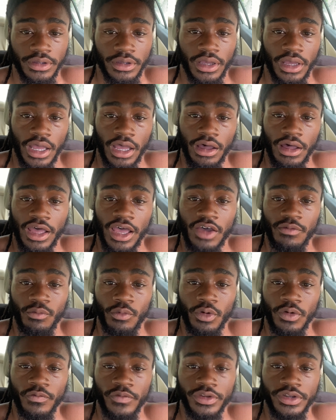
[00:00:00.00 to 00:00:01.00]
I'll have
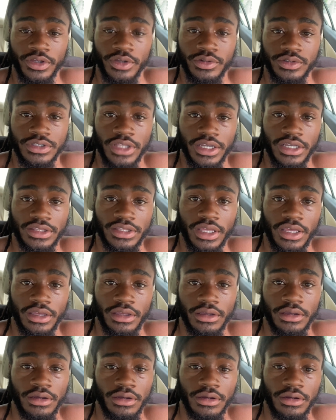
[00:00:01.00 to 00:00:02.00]
more videos like that
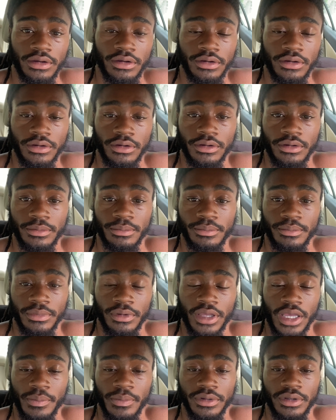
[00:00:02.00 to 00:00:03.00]

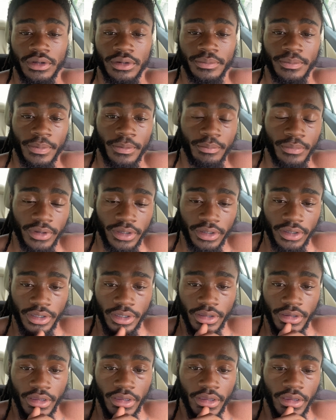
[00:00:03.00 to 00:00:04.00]
coming up, but
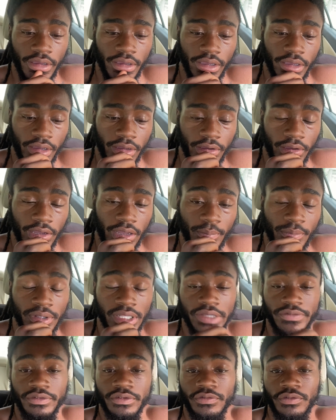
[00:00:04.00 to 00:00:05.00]
I'm gonna
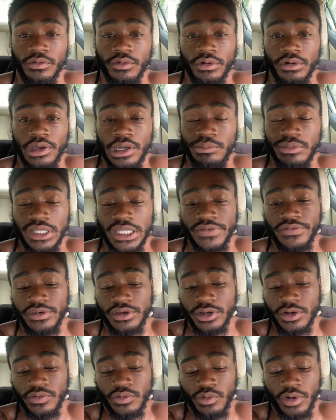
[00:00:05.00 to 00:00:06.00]
leave it
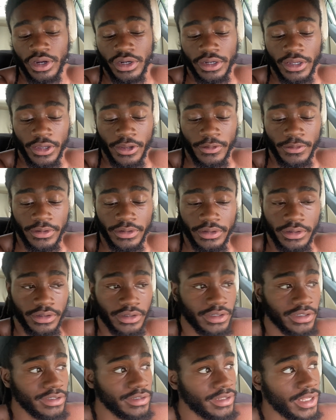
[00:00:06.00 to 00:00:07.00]
here for right now.
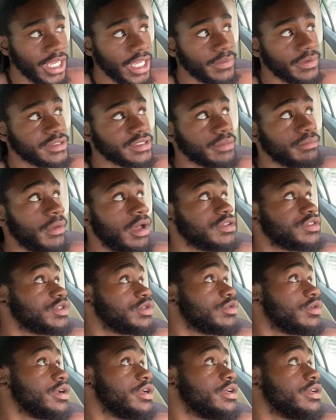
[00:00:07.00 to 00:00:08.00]
And damn, it's about
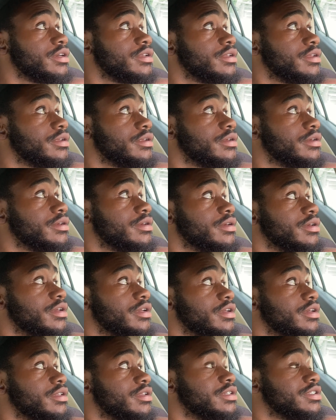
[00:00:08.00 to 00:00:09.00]
to
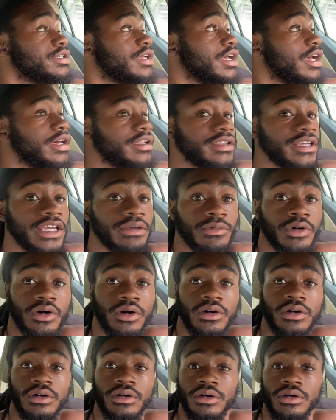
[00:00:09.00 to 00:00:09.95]
rain in this goddamn car.